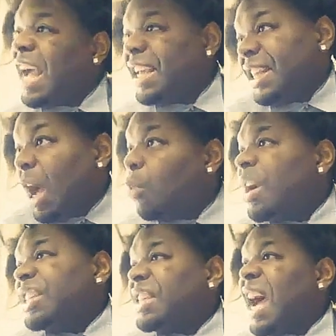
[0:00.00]
I
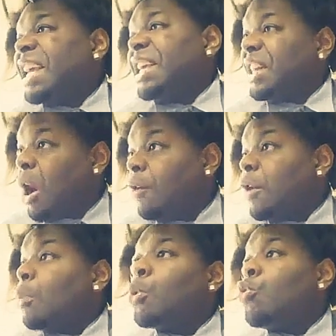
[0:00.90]
cannot wait till I get
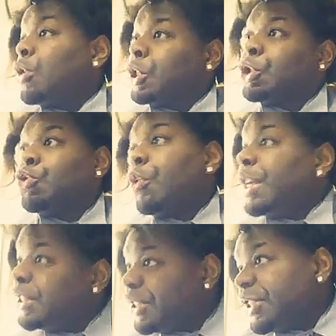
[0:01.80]
off. I'm going
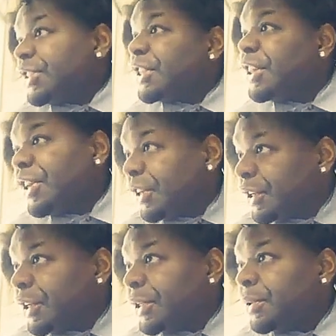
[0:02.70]
straight to the
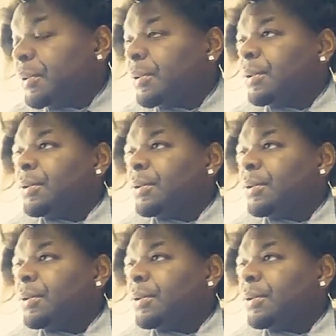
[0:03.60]
salon.